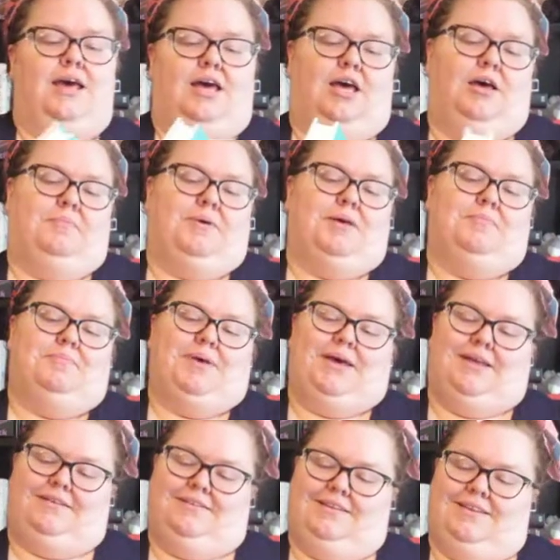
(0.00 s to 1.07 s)

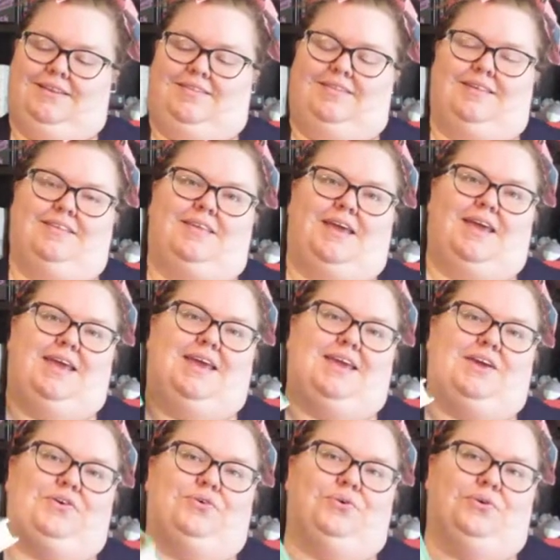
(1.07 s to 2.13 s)
But this is
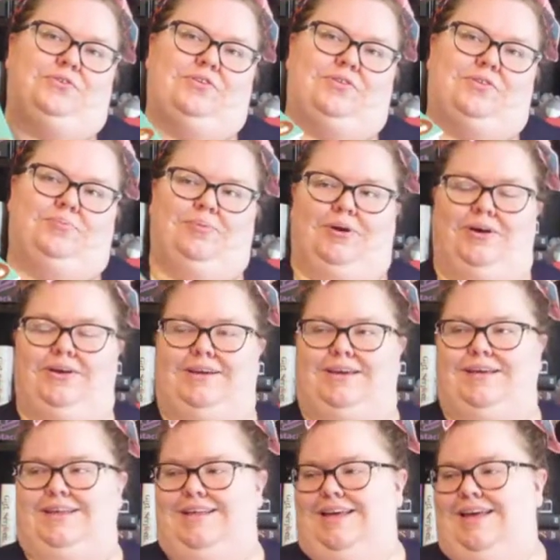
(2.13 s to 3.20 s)
a gorgeous book.
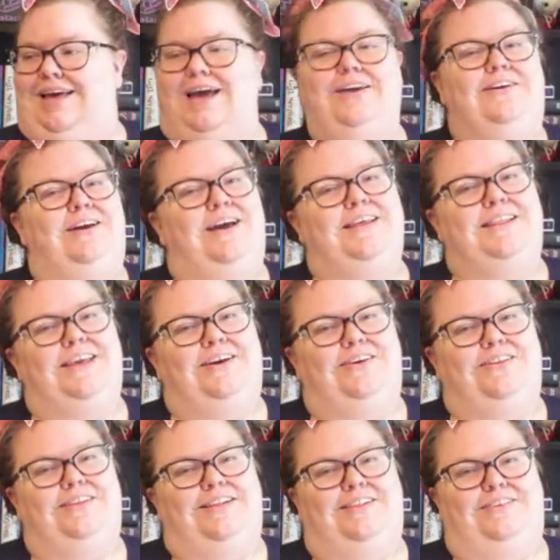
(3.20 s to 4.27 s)
I say
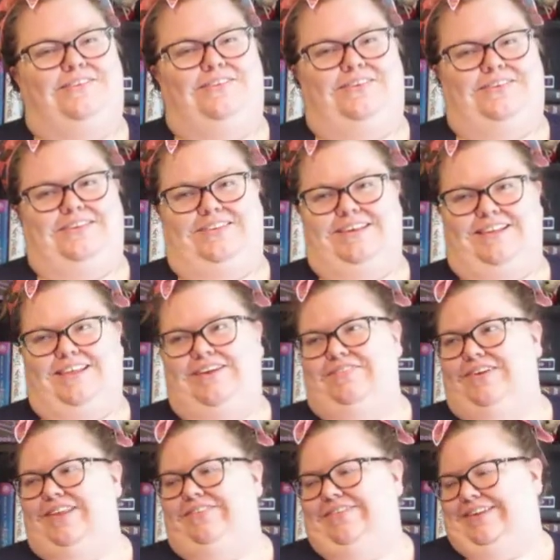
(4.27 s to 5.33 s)
all of these are gorgeous because I
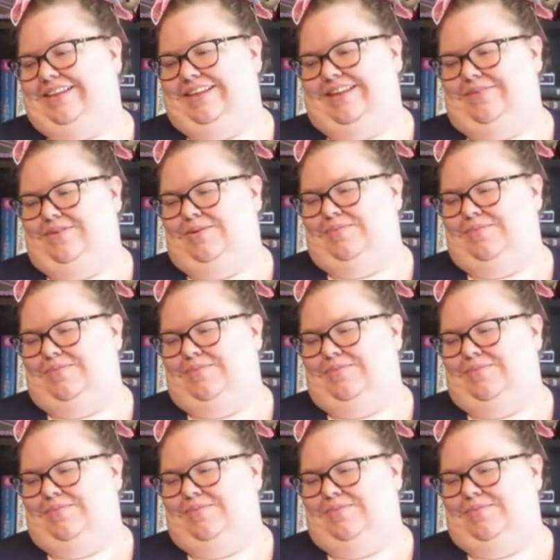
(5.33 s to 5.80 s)
really, really love